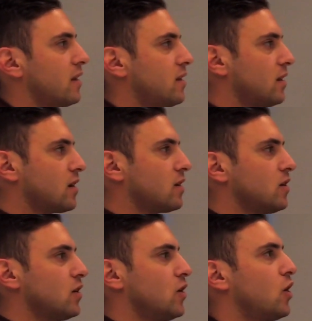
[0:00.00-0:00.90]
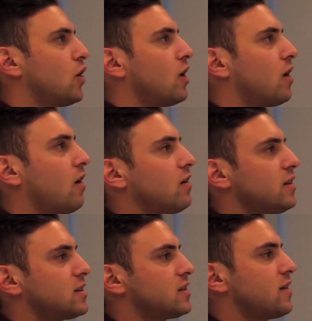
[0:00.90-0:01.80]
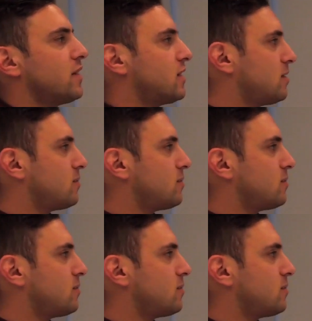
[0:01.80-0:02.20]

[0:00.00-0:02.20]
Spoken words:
I think all this stuff that